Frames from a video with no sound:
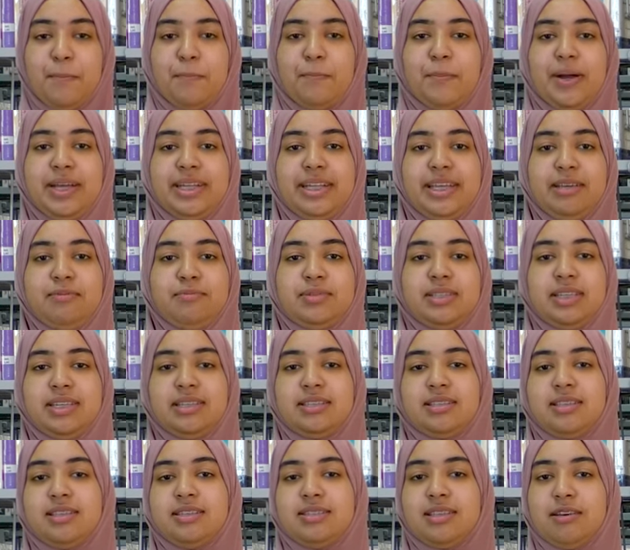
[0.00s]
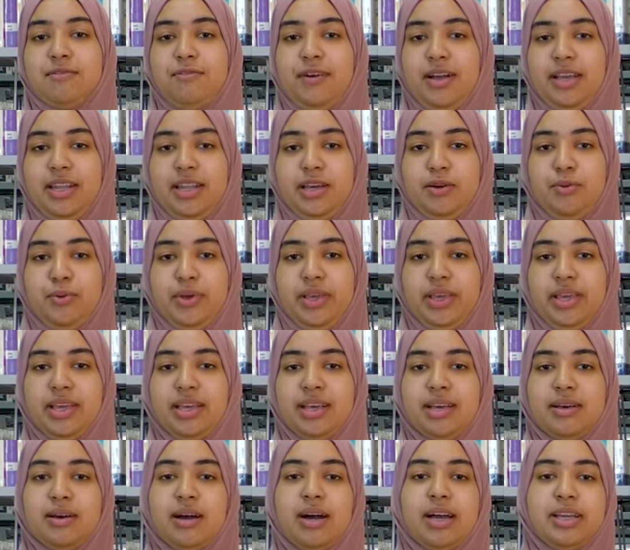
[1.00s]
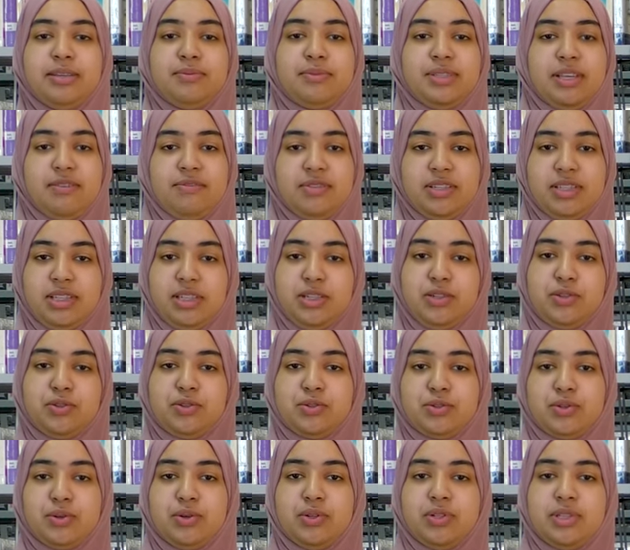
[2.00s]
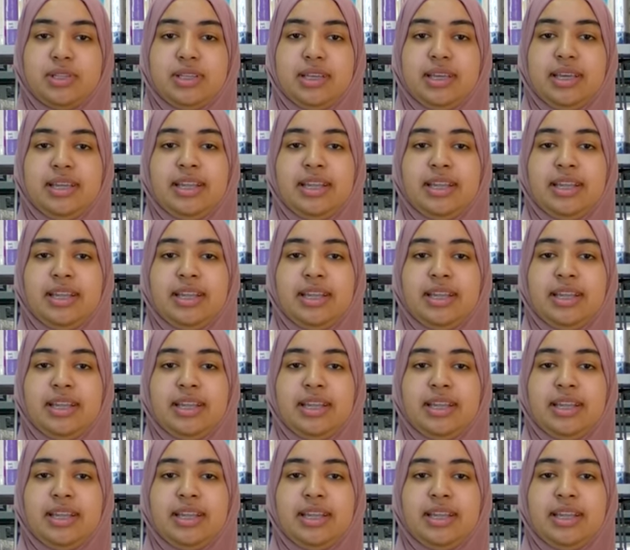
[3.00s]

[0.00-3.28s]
My name is INSAF ALAOUI. I am 17 years old,